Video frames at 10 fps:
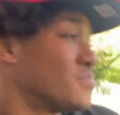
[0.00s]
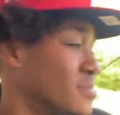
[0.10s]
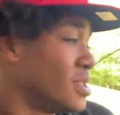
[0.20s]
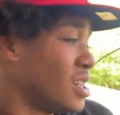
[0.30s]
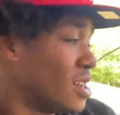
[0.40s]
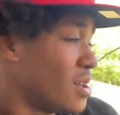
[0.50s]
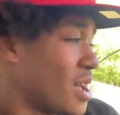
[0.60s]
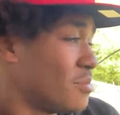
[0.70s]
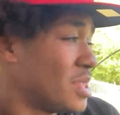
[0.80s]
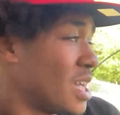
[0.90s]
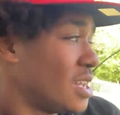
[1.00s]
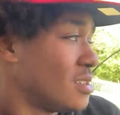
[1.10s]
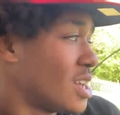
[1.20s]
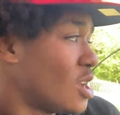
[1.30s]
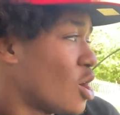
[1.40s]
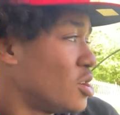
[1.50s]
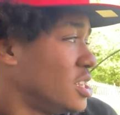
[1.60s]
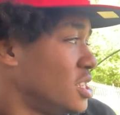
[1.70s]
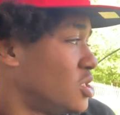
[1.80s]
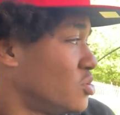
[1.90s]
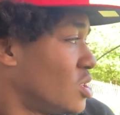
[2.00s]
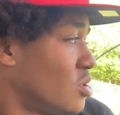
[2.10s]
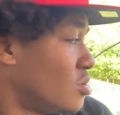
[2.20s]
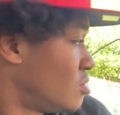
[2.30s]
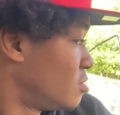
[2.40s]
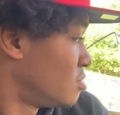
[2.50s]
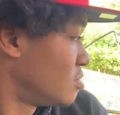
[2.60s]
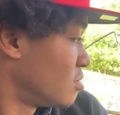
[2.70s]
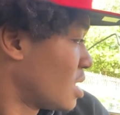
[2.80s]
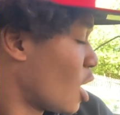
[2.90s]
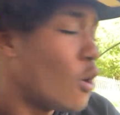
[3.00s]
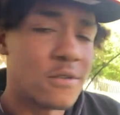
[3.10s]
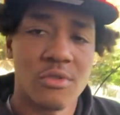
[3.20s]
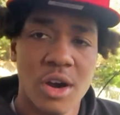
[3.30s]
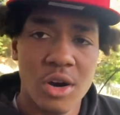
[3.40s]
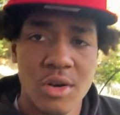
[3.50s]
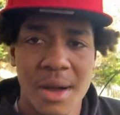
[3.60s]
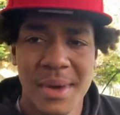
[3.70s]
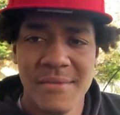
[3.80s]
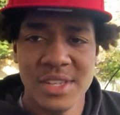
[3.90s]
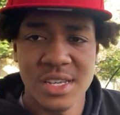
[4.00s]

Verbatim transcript: yeah, I, but like out of all the issues though, like overall, I'm having a